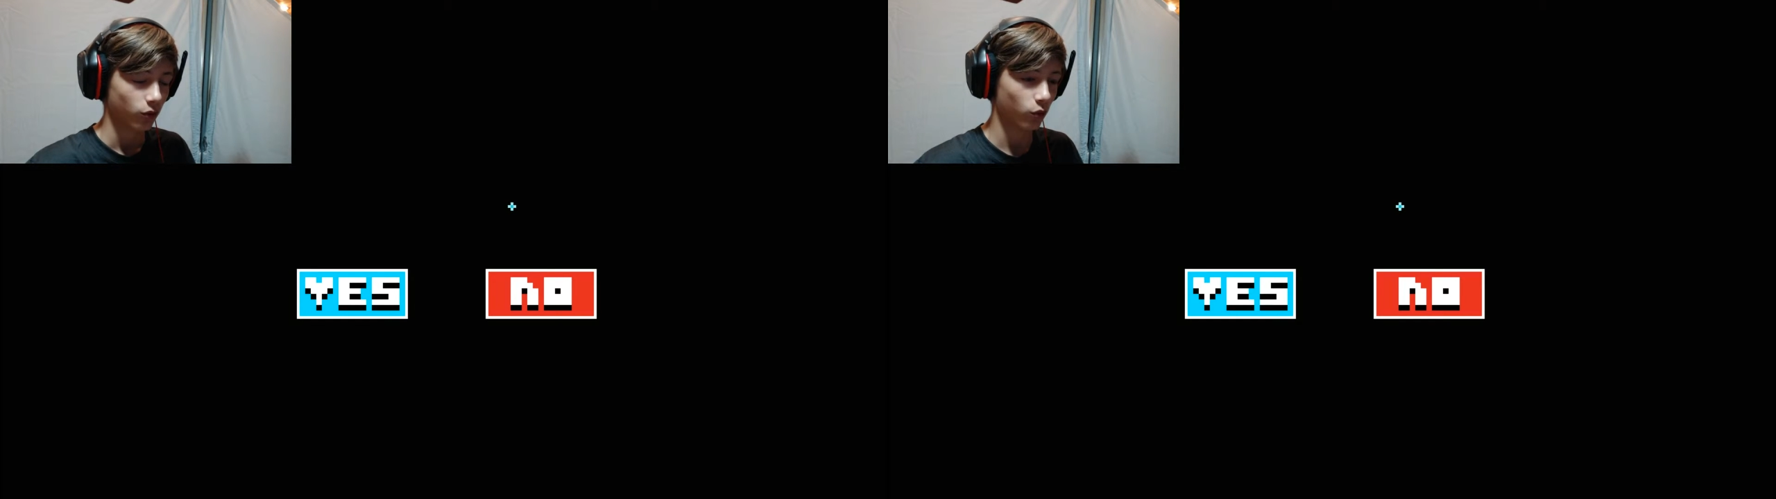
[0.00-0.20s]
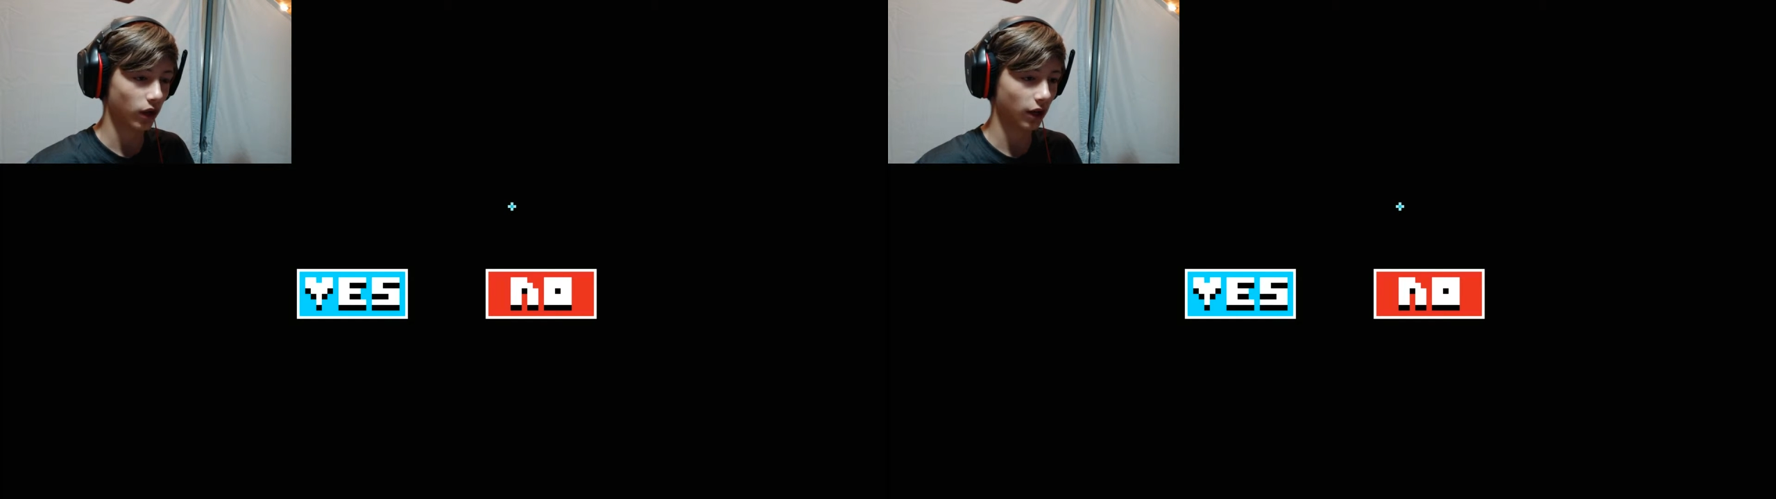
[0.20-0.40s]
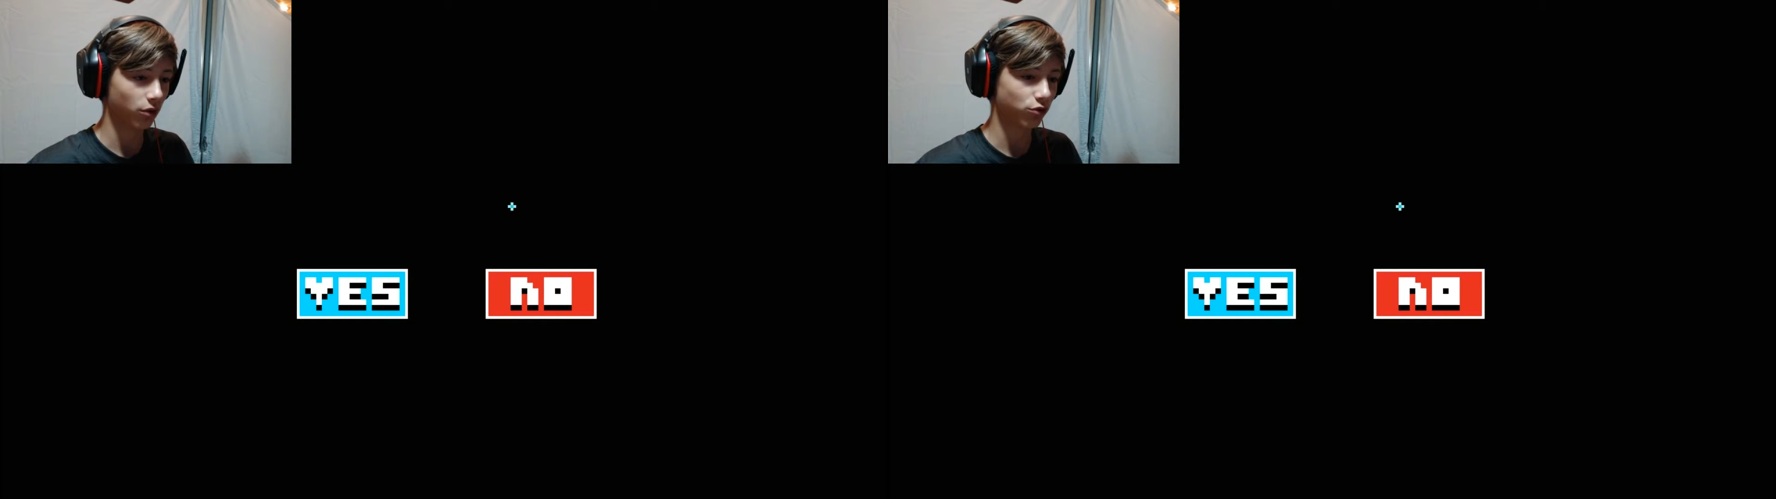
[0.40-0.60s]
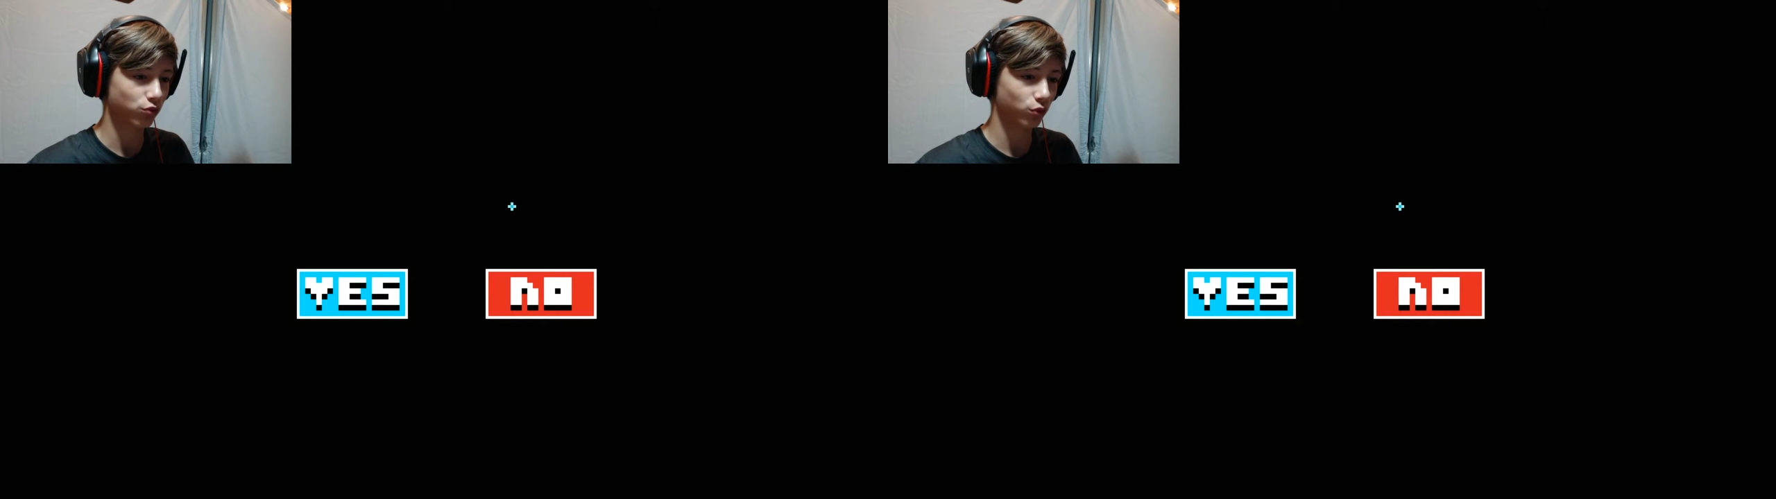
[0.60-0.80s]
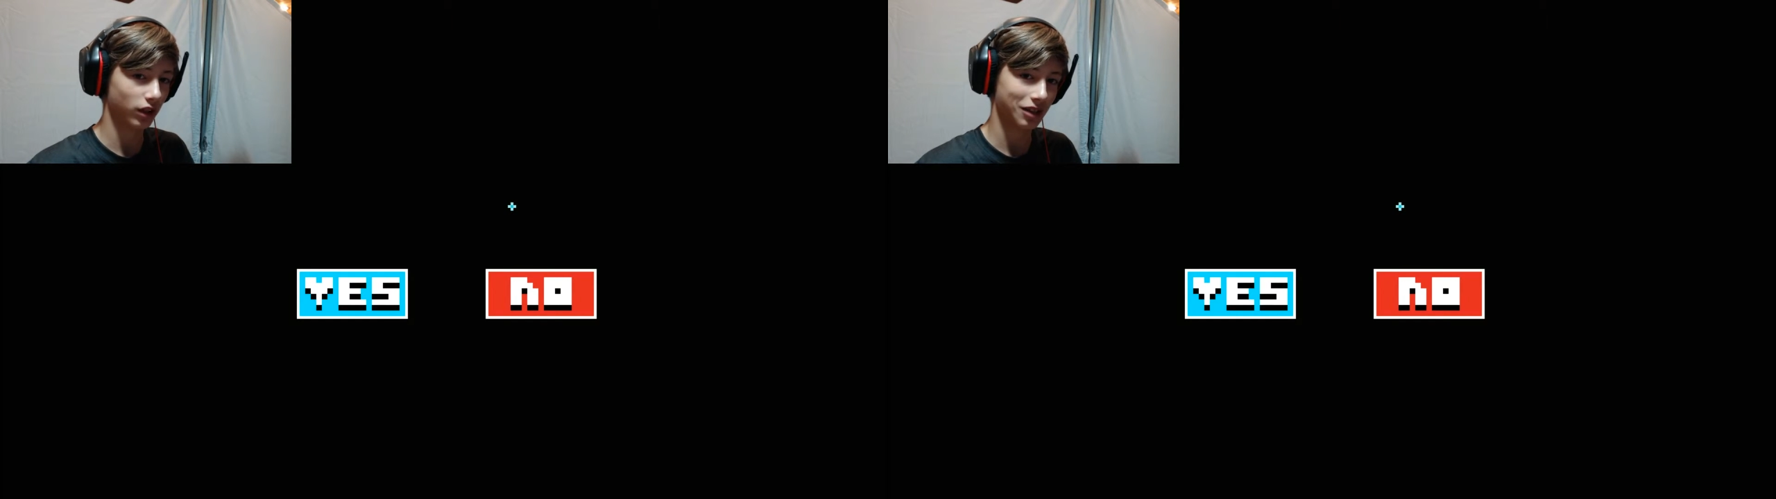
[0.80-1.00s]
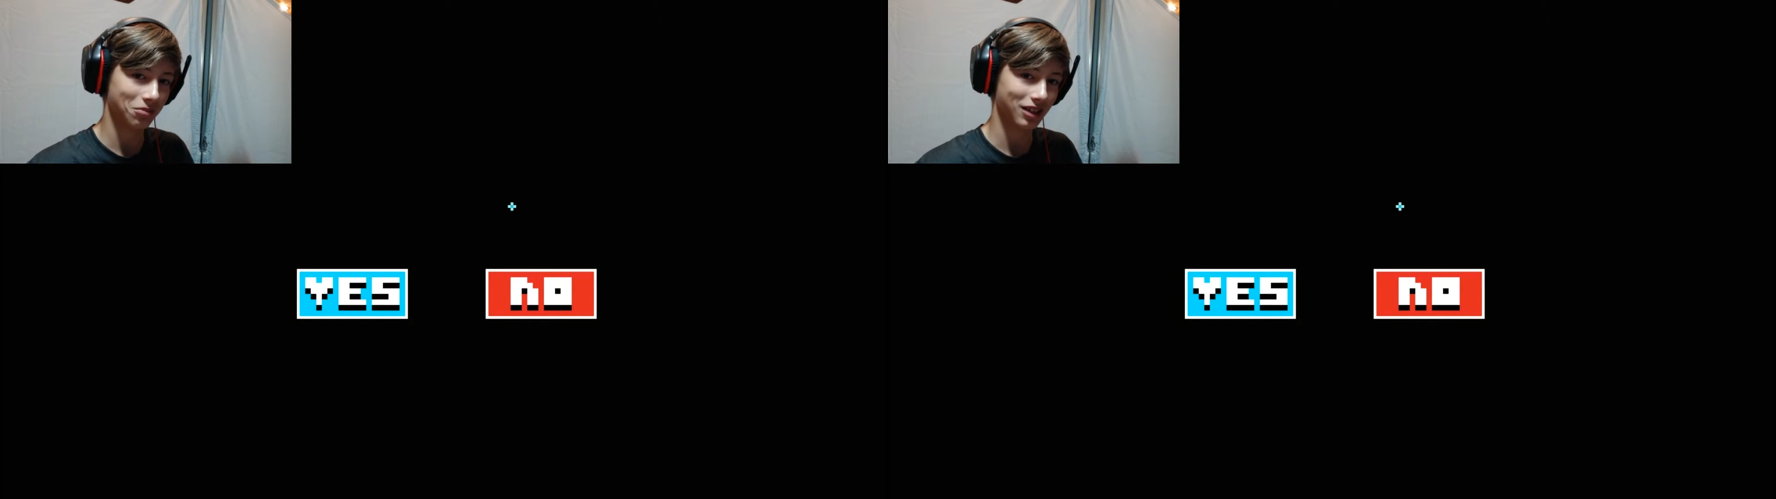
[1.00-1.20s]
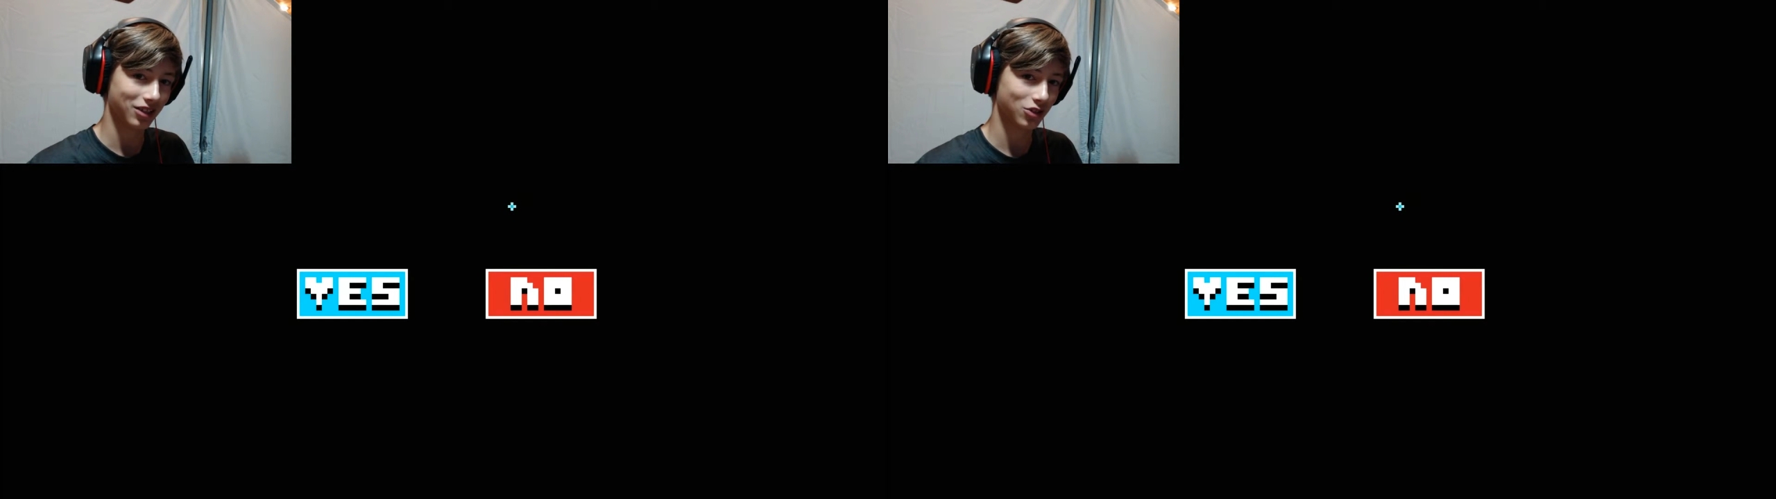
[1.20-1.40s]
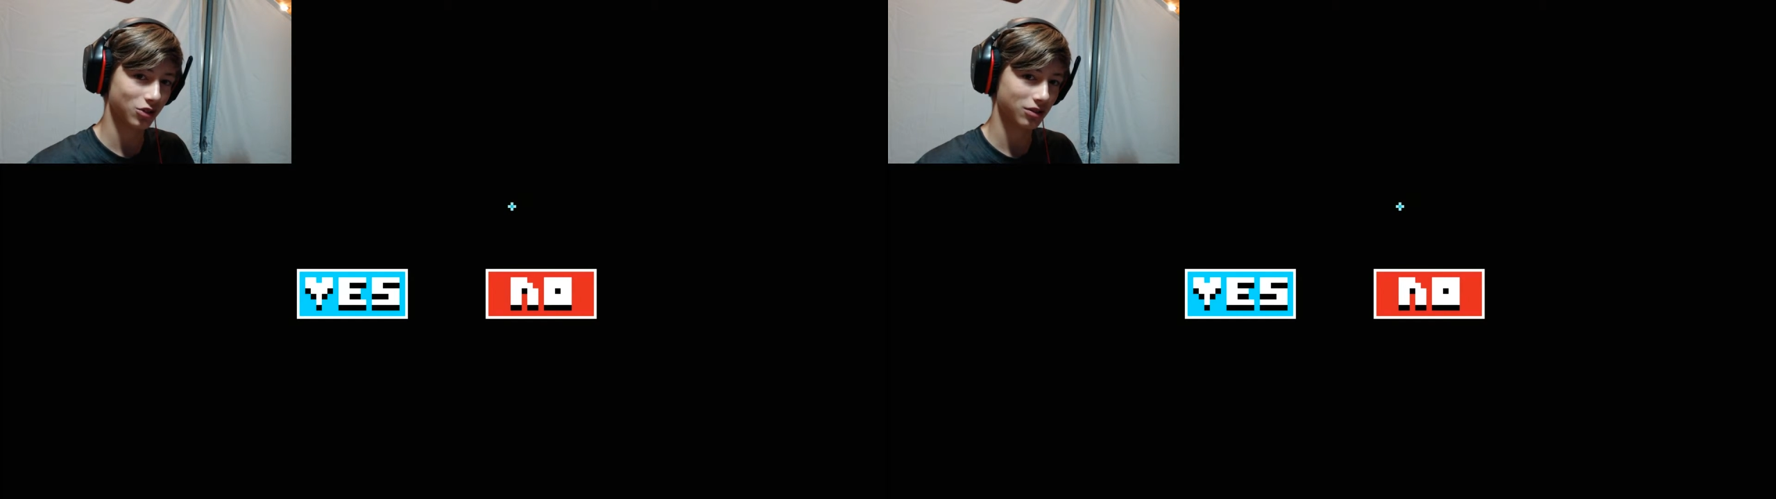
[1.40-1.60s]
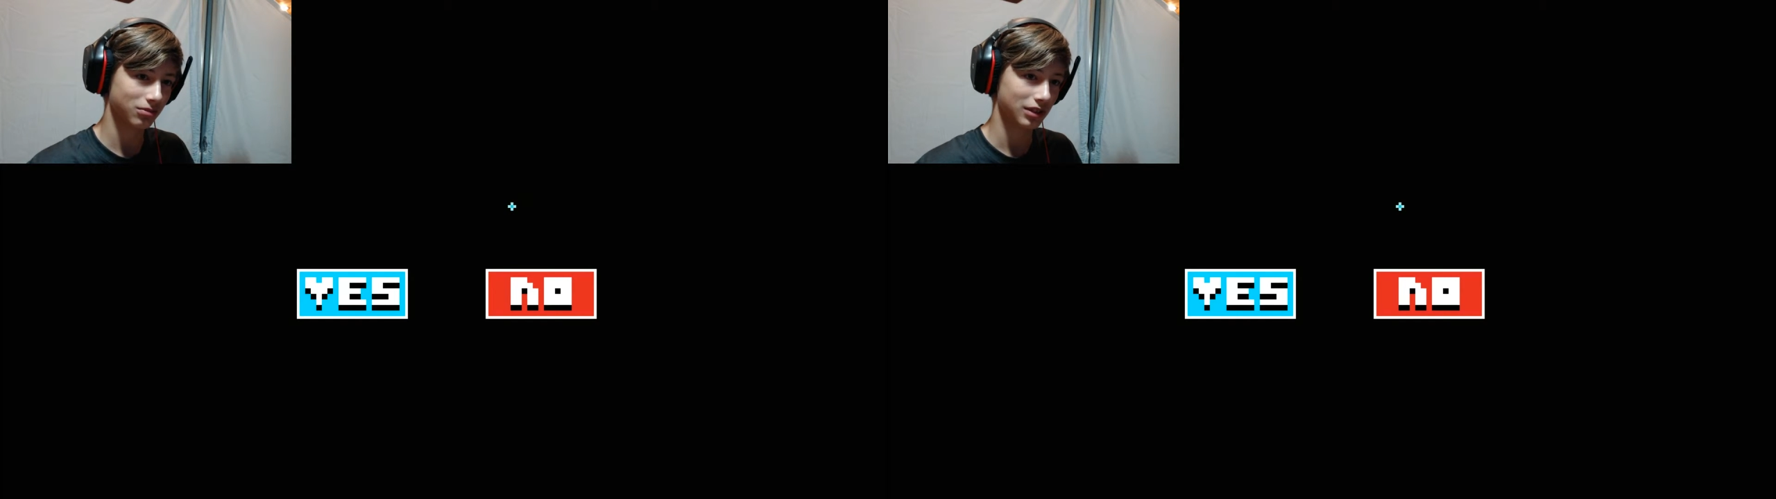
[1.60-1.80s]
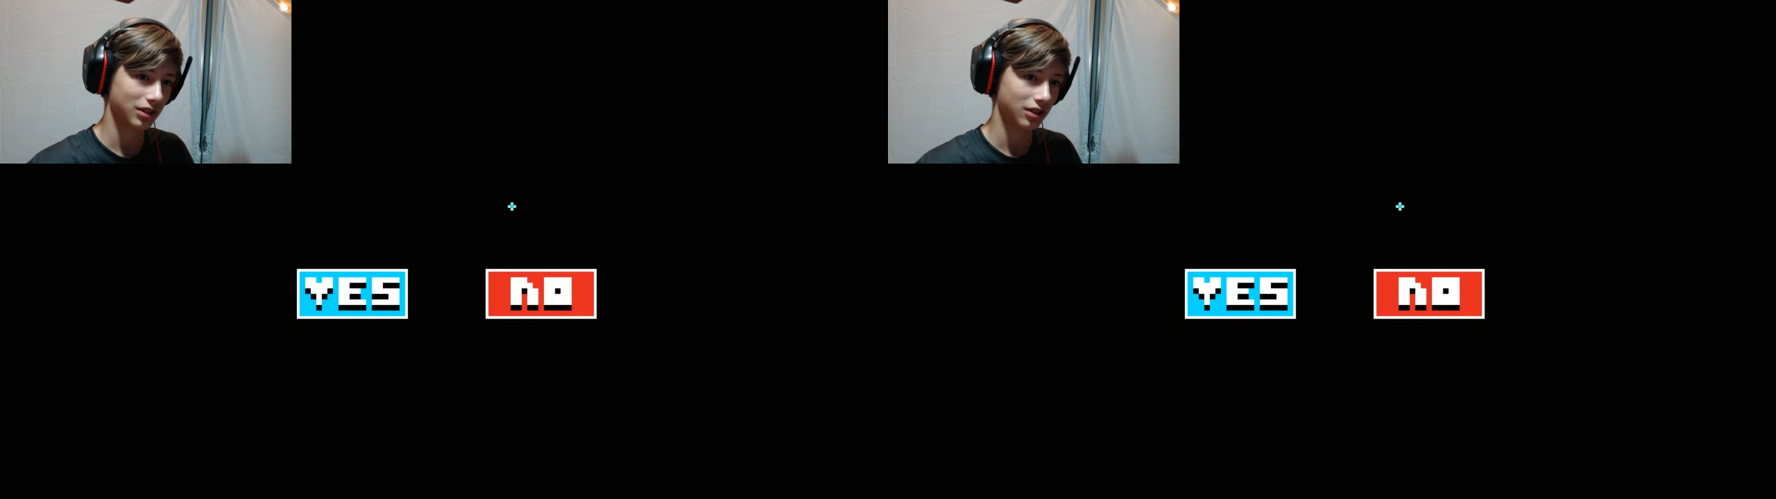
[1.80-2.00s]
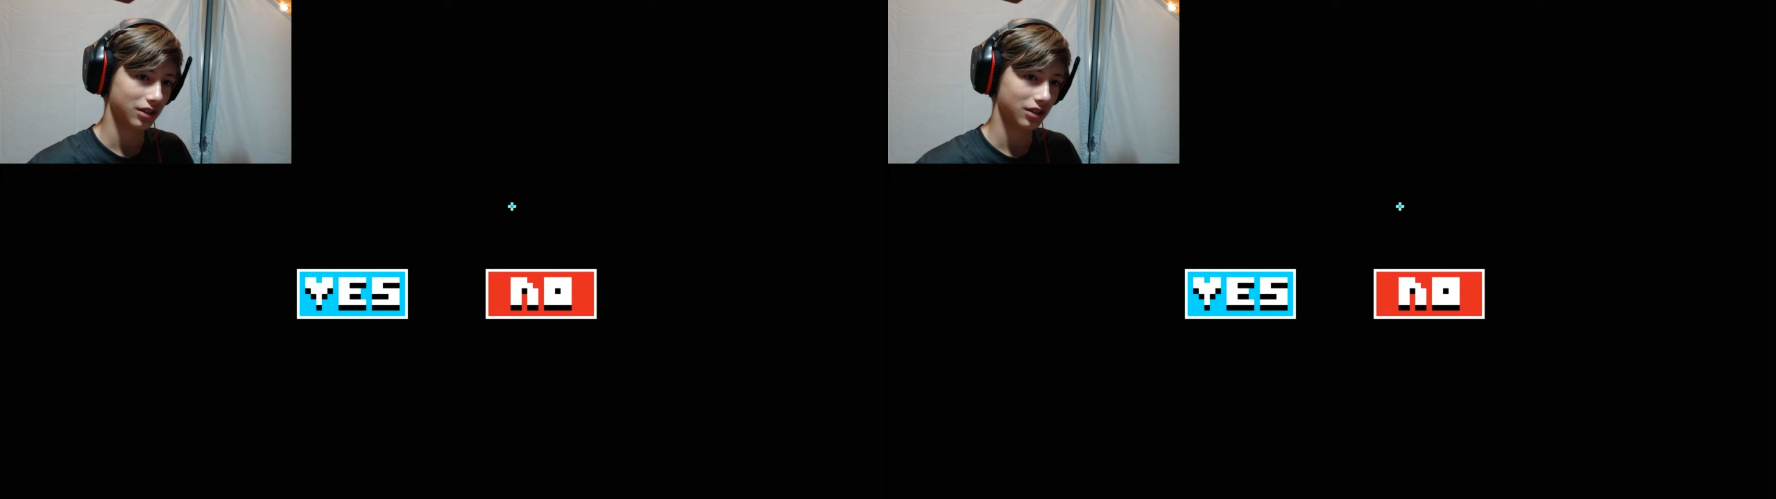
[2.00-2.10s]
Well, I was really mean to him.